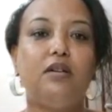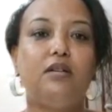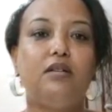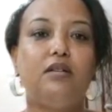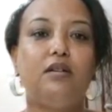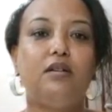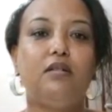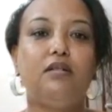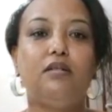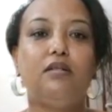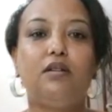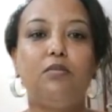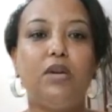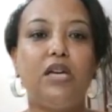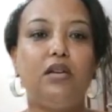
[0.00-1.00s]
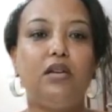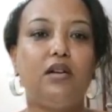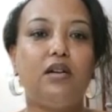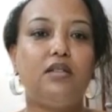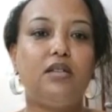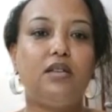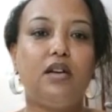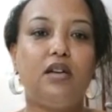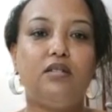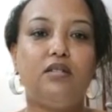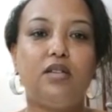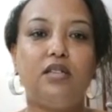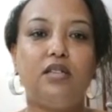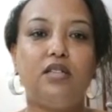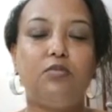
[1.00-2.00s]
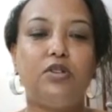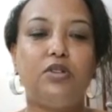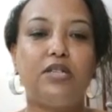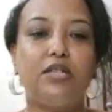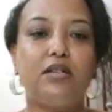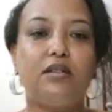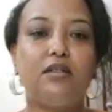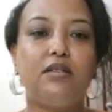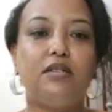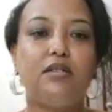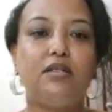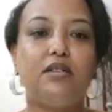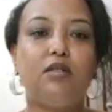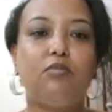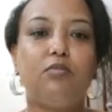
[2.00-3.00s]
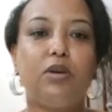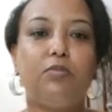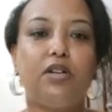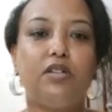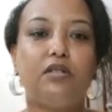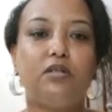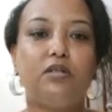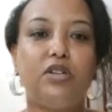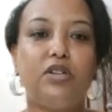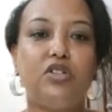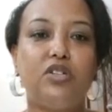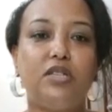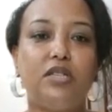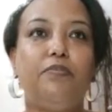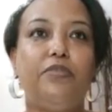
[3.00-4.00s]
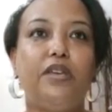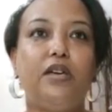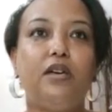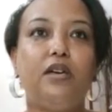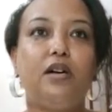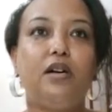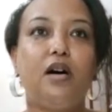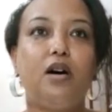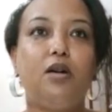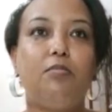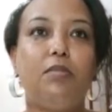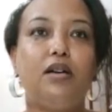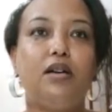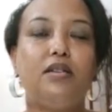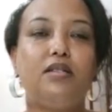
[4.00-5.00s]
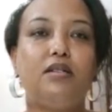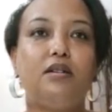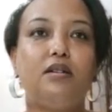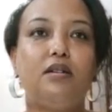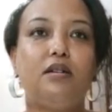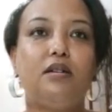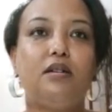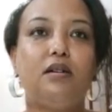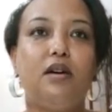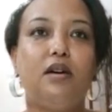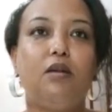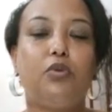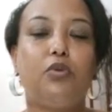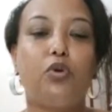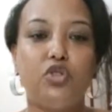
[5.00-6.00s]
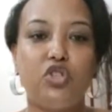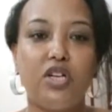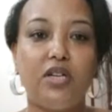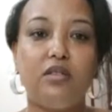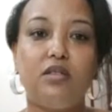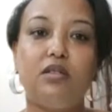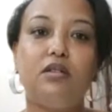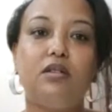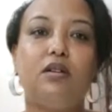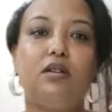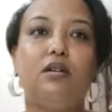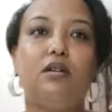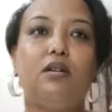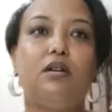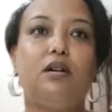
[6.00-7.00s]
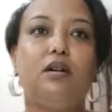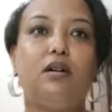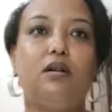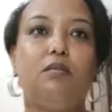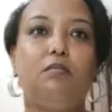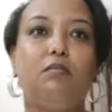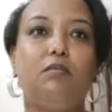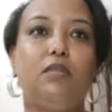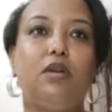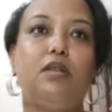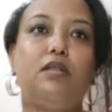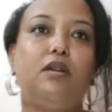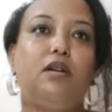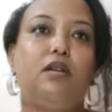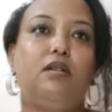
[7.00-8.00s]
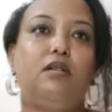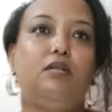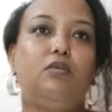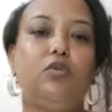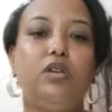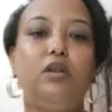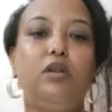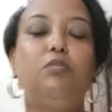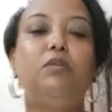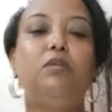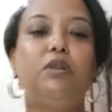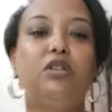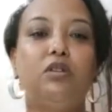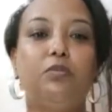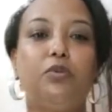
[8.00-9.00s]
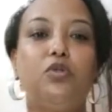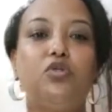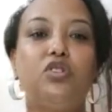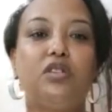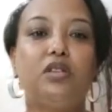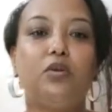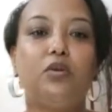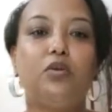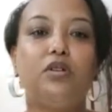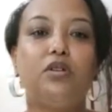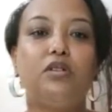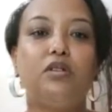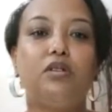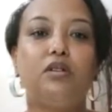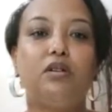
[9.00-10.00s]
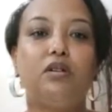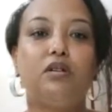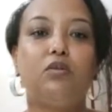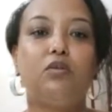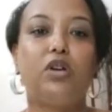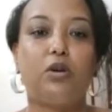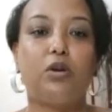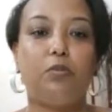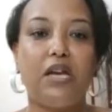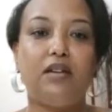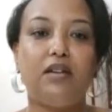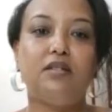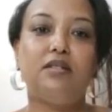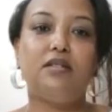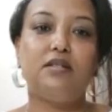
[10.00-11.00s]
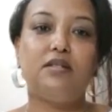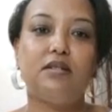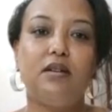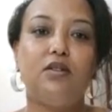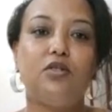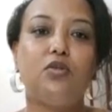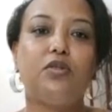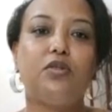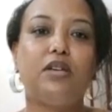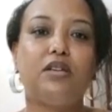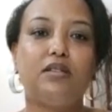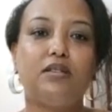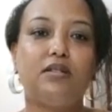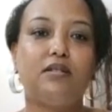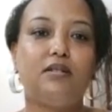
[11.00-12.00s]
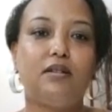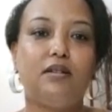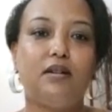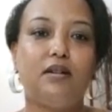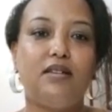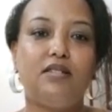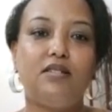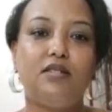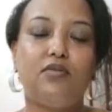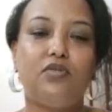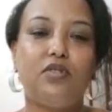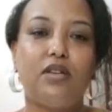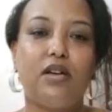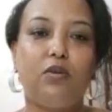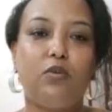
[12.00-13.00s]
The remaining 89, 90% is done by partner budgets. They come as a project. Then we implement the project according to the work plans. So that's the answer to that.